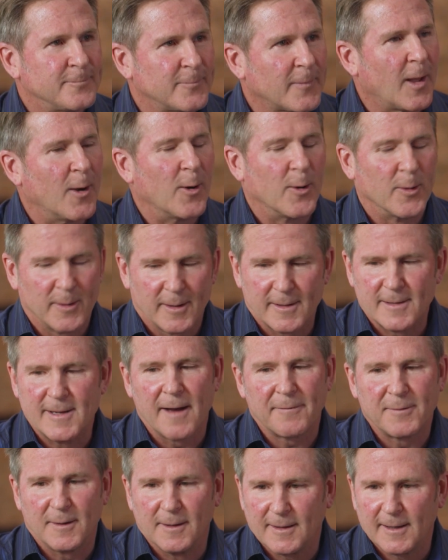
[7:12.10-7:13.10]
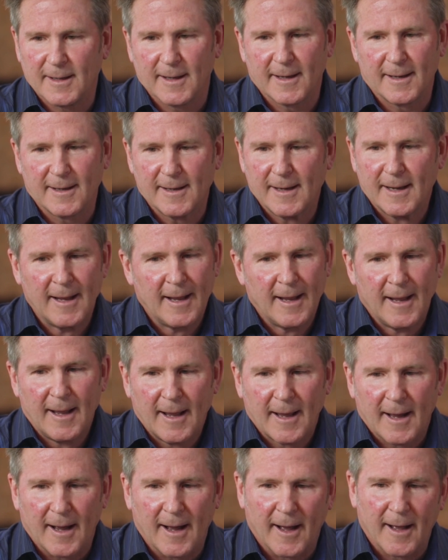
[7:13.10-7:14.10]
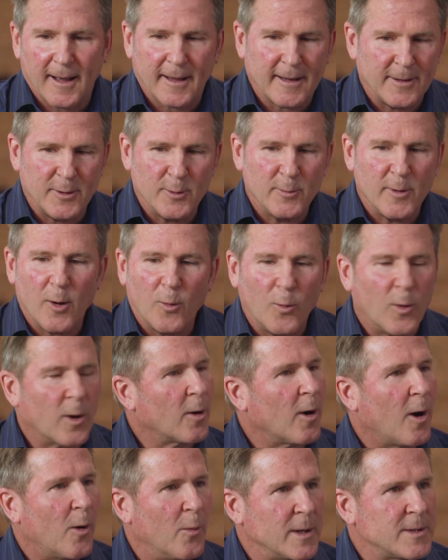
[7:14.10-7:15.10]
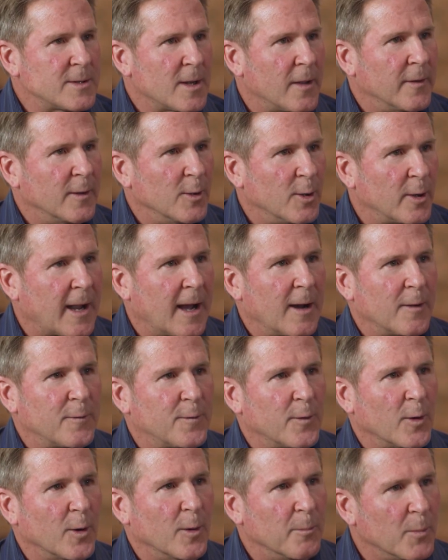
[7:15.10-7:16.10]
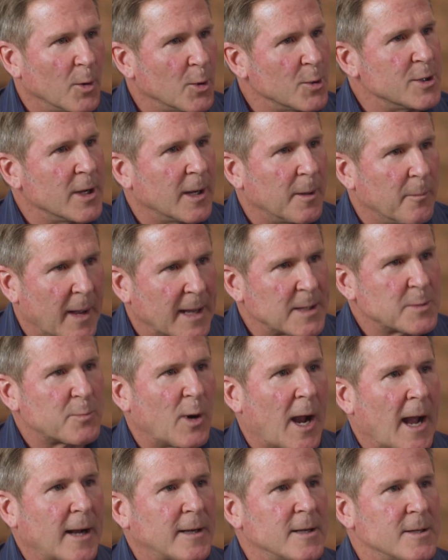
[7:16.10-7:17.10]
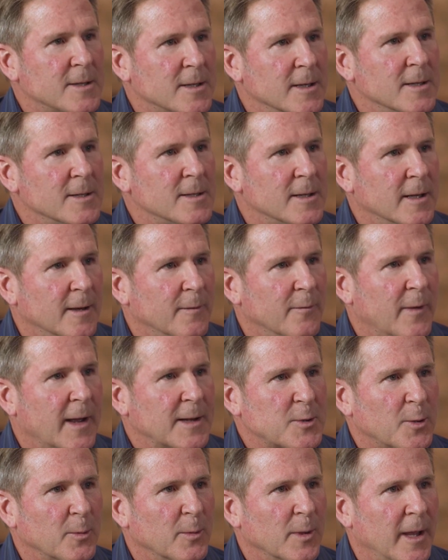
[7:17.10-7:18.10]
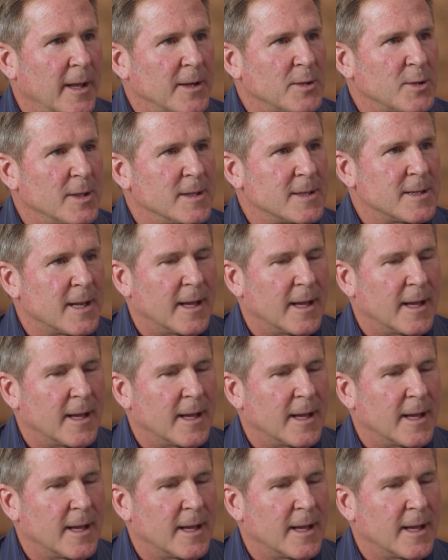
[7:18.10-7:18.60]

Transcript: Oh, definitely. And we're always on the lookout for emerging best practices in investor relations,